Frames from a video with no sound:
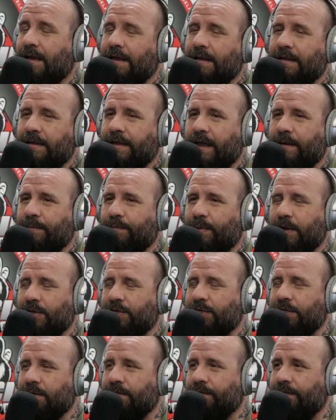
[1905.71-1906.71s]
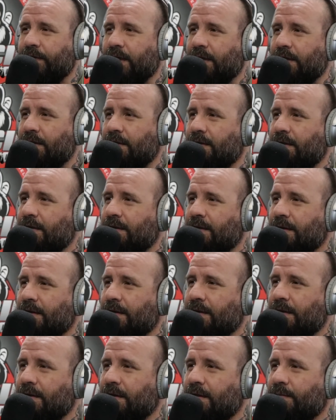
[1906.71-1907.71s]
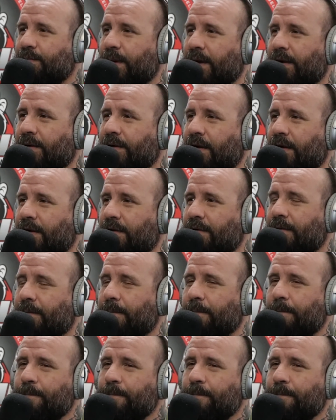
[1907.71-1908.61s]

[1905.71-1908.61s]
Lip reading: You just can't punch to the face because it's bare knuckle.